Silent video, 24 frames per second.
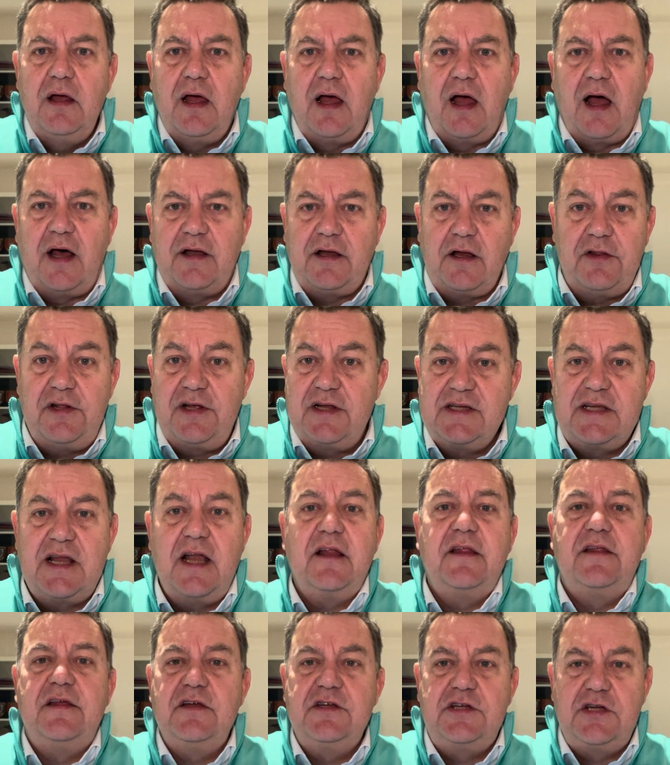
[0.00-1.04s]
I don't think it's
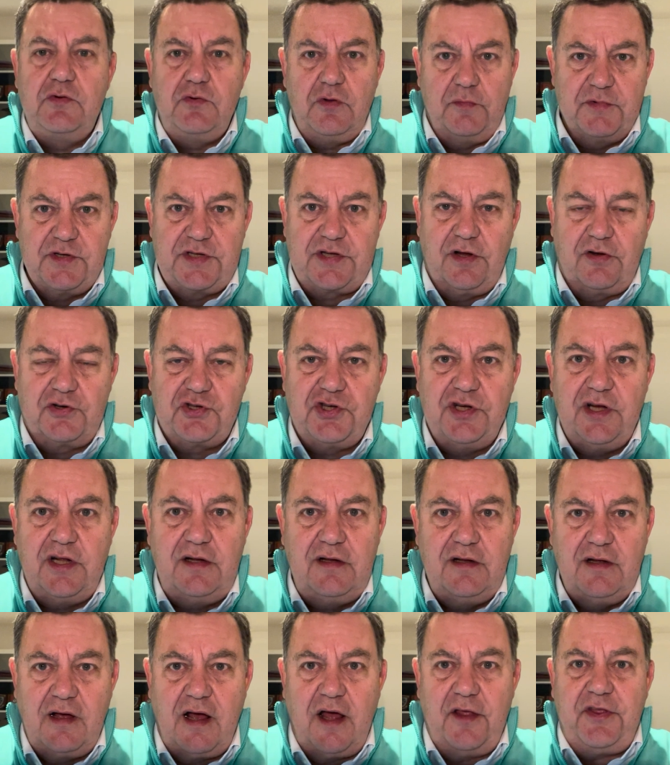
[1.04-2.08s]
anything to do with
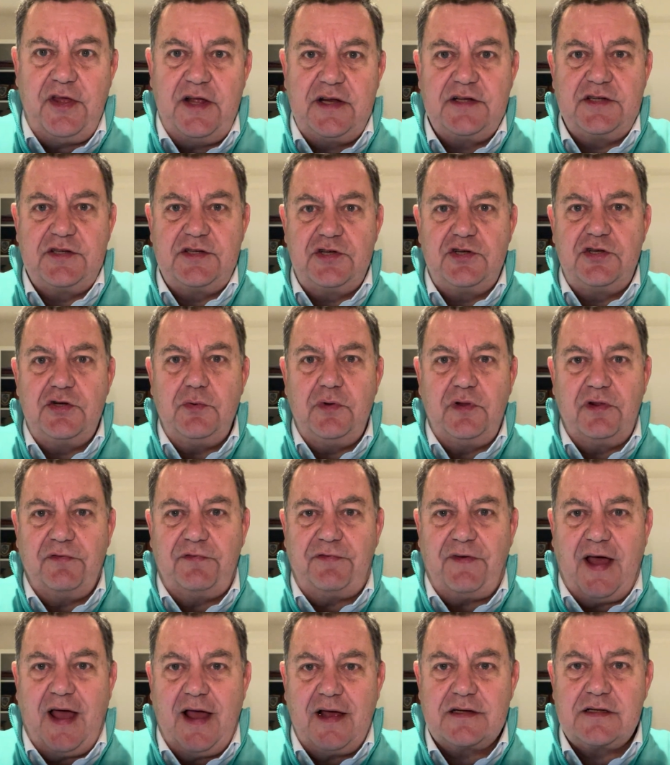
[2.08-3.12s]
misogyny. I think it's to do with the
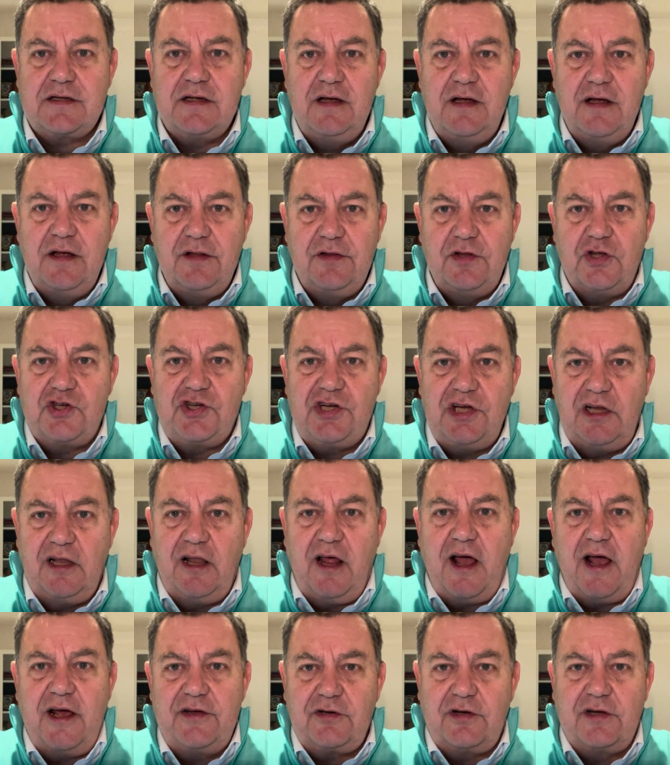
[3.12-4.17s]
fact that she
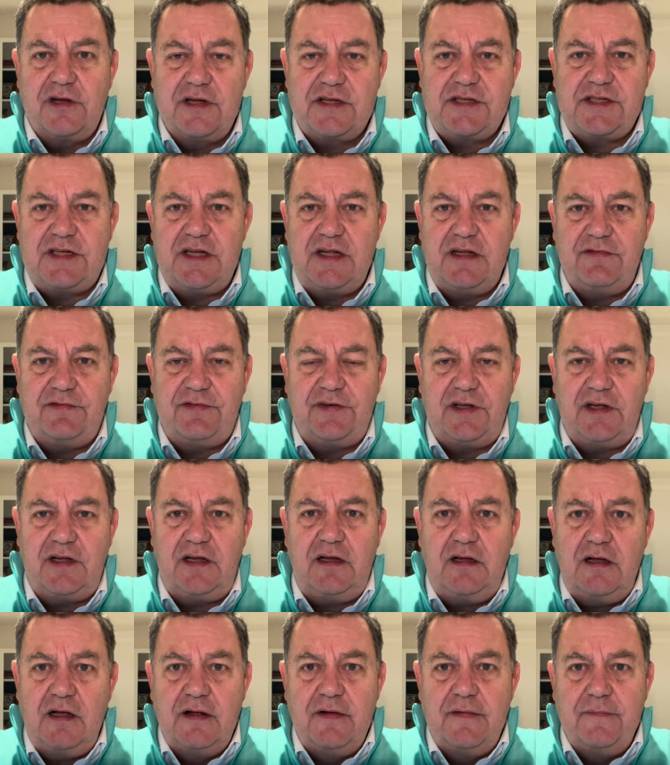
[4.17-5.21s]
lied on her
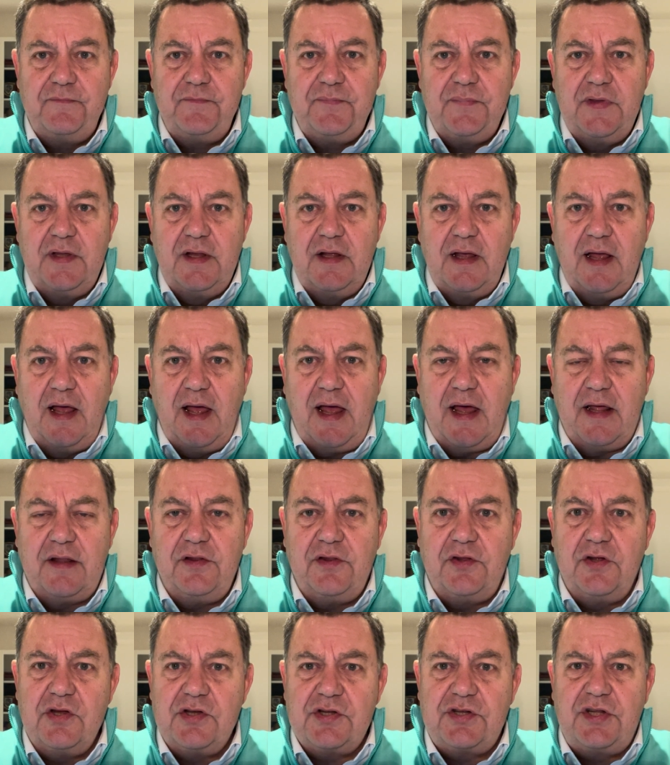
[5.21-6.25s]
CV and
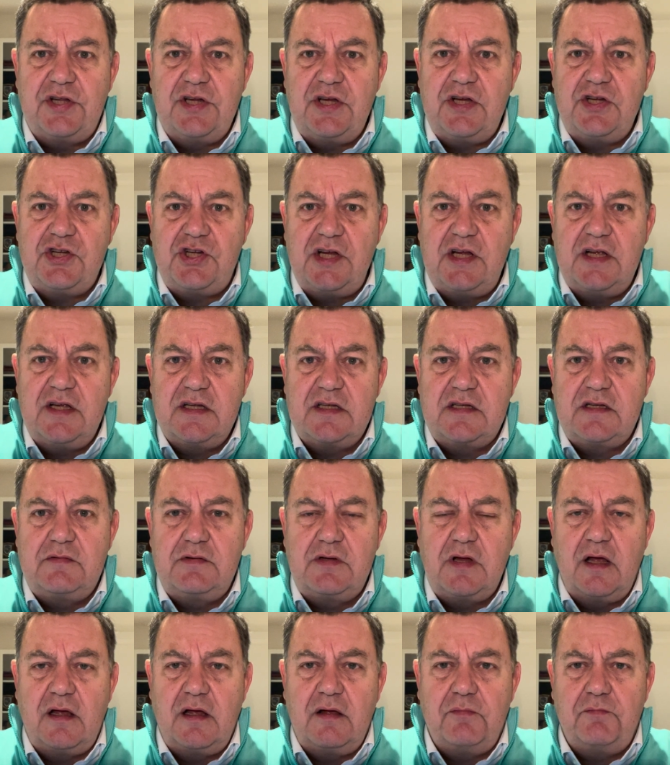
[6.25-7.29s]
that she has
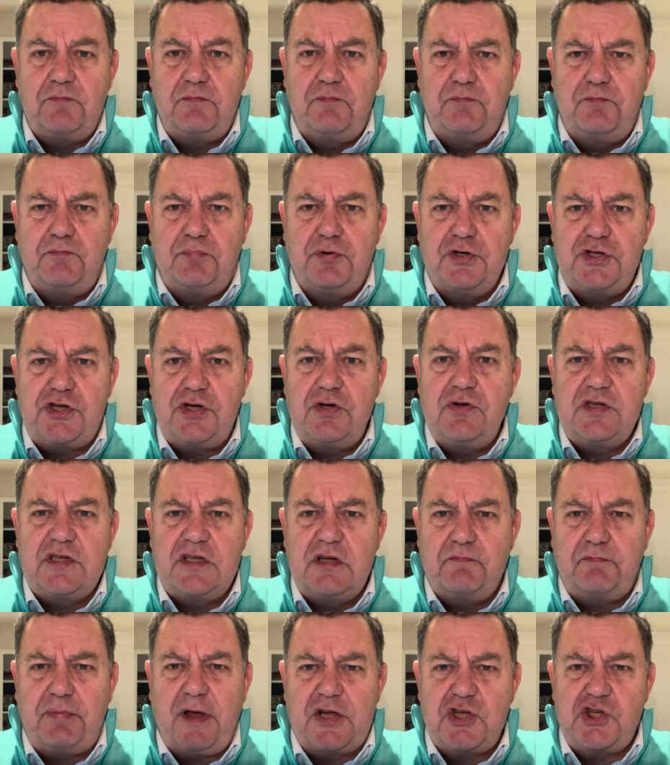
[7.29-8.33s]
produced a
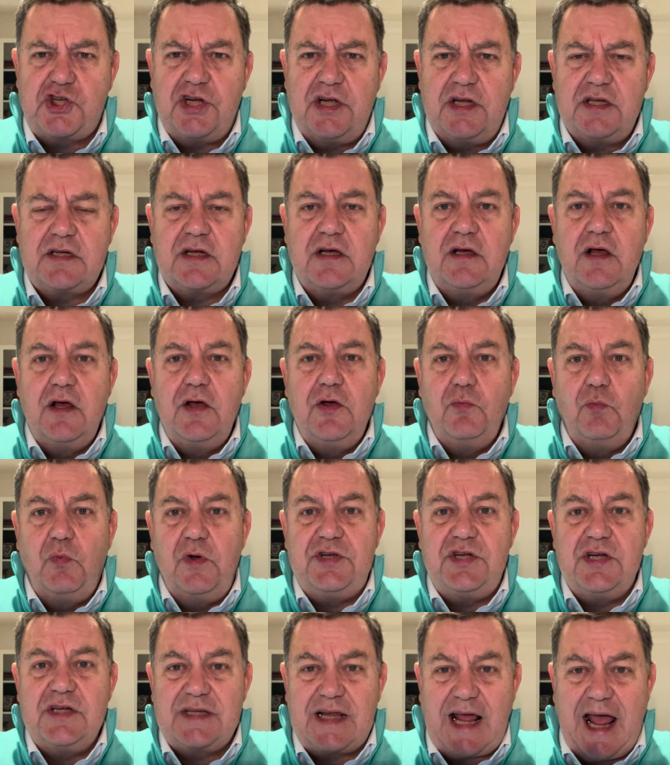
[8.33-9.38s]
budget
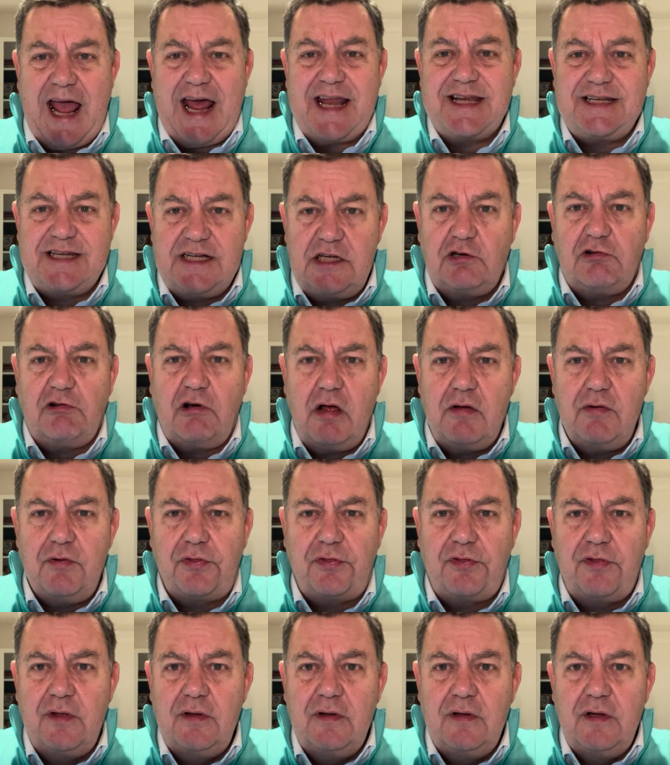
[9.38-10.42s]
which is
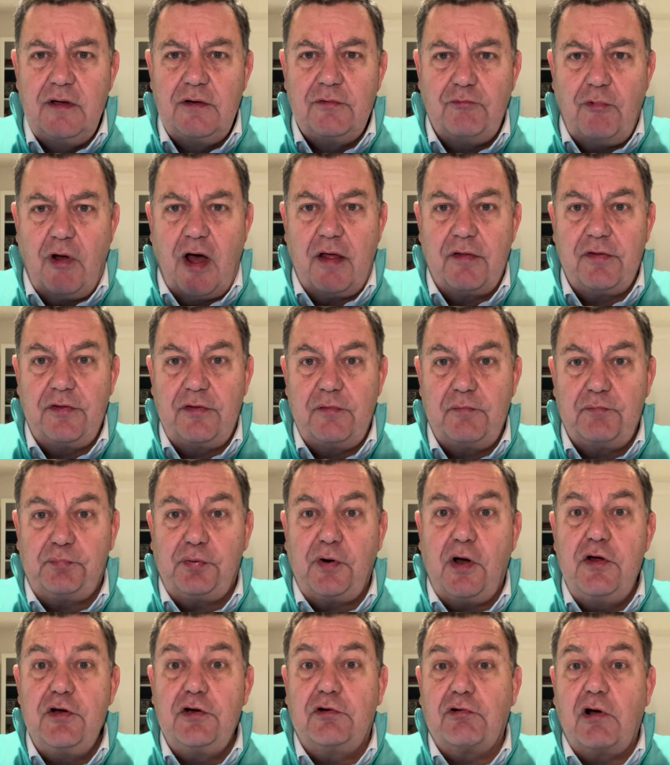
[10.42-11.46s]
anti-growth rather than
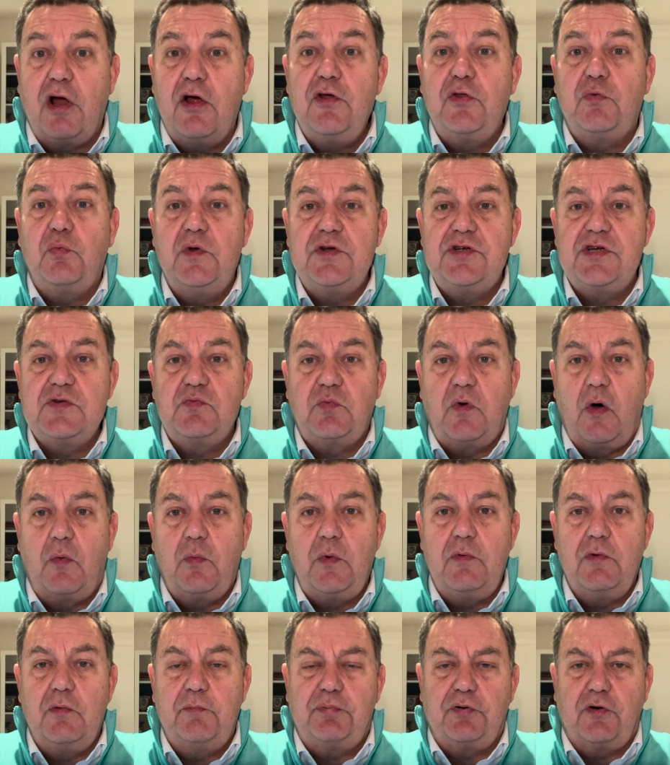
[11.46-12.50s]
pro-growth, which is what we
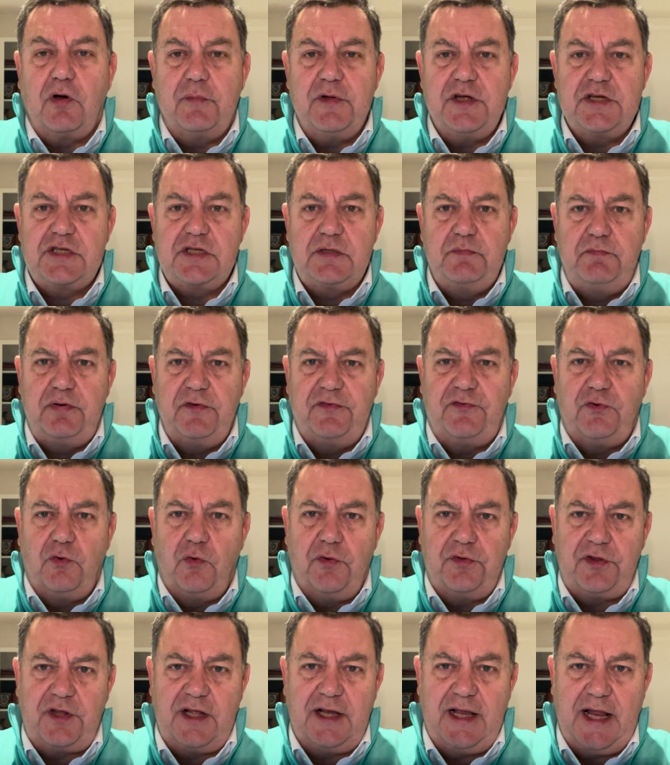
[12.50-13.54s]
were promised
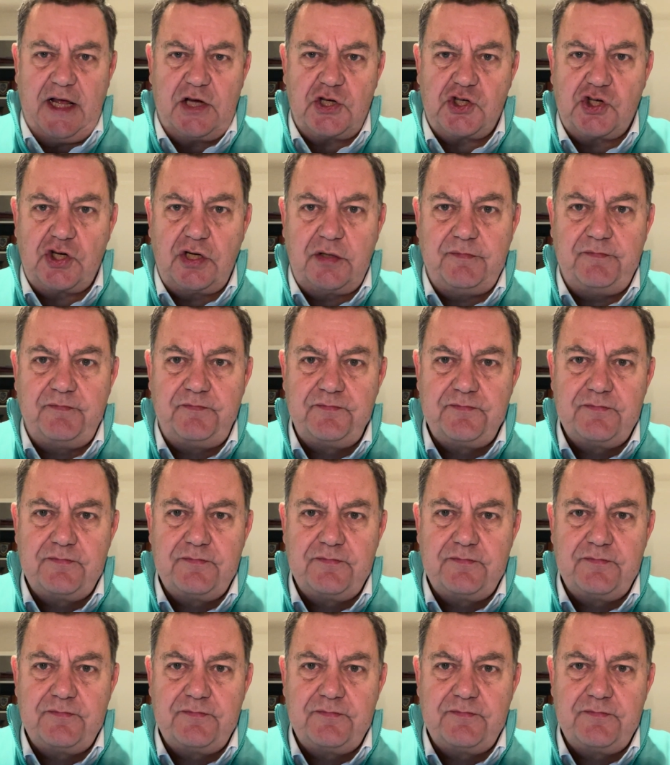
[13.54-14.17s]
before the election.